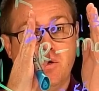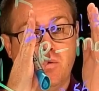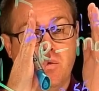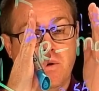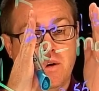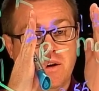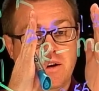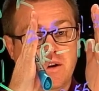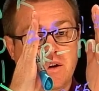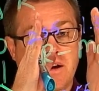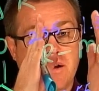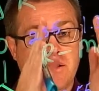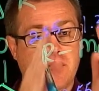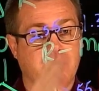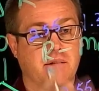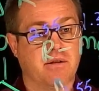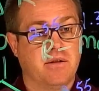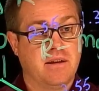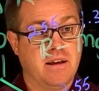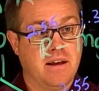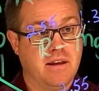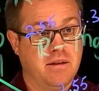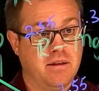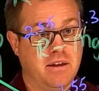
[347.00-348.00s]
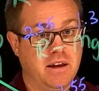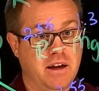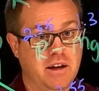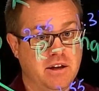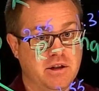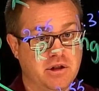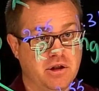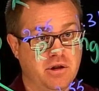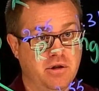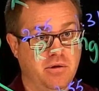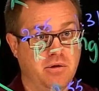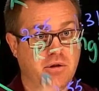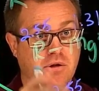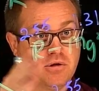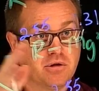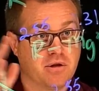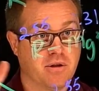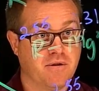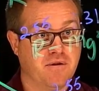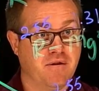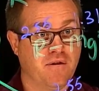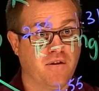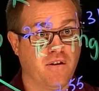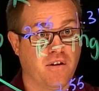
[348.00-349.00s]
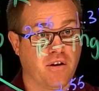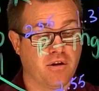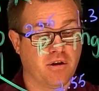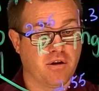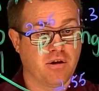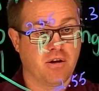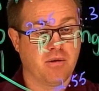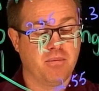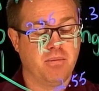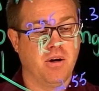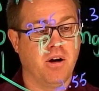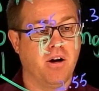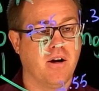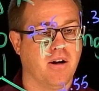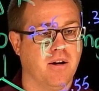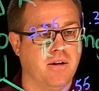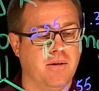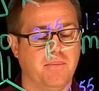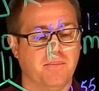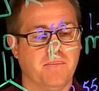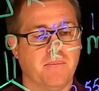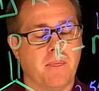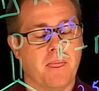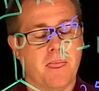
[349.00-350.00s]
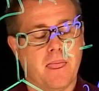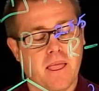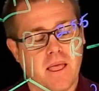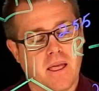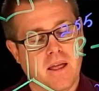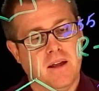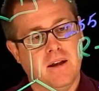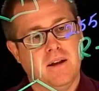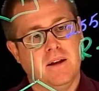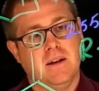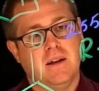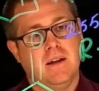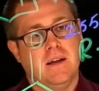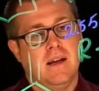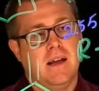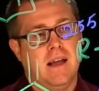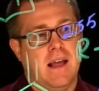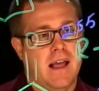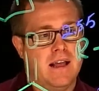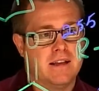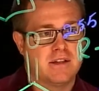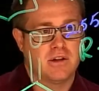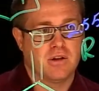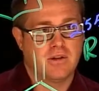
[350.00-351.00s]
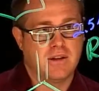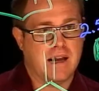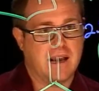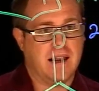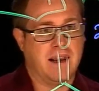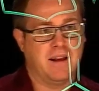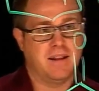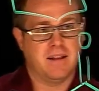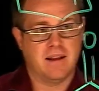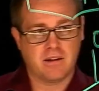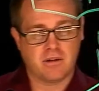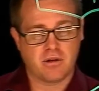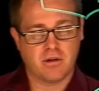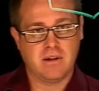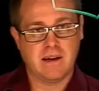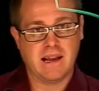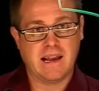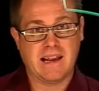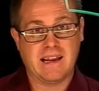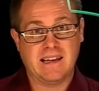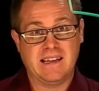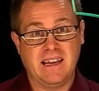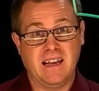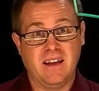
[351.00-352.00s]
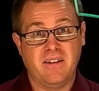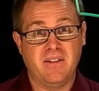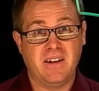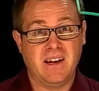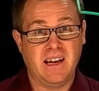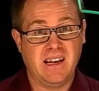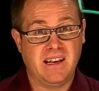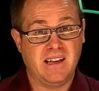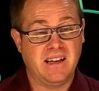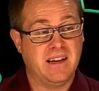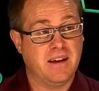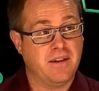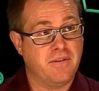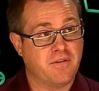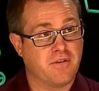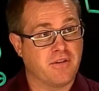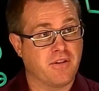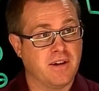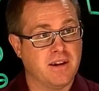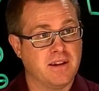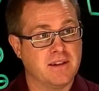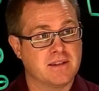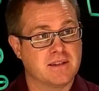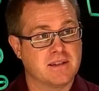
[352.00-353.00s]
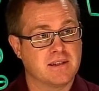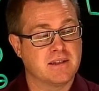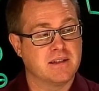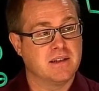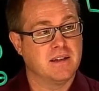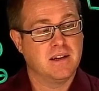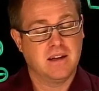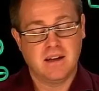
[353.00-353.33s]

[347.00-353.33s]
one another than these two. Those are further apart. And so that electronegativity difference